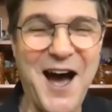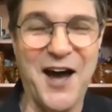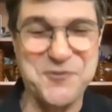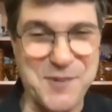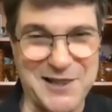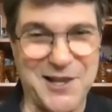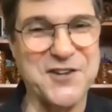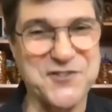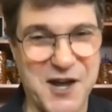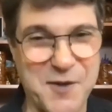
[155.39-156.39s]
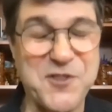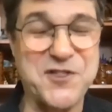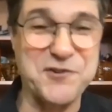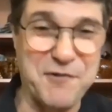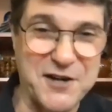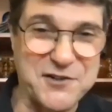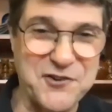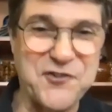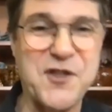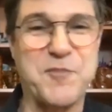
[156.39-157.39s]
I spend a lot of time with the
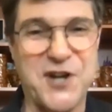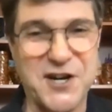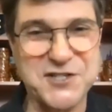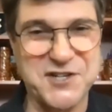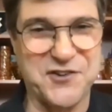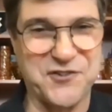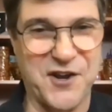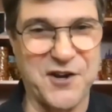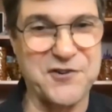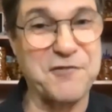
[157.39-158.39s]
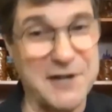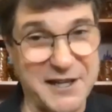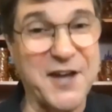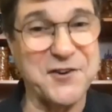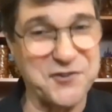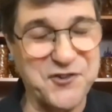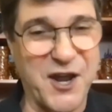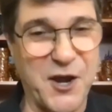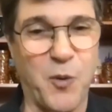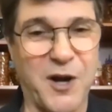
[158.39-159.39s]
directors and the production designer to really
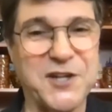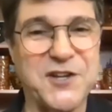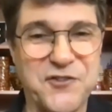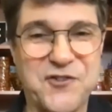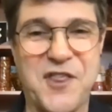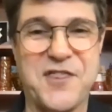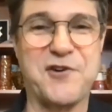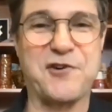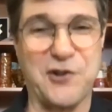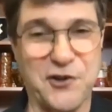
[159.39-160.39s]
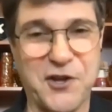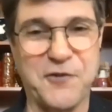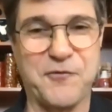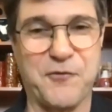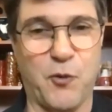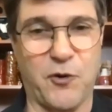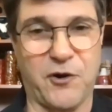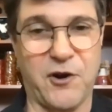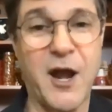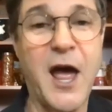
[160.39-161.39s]
understand what it is that they're looking
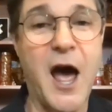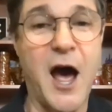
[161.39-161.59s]
for,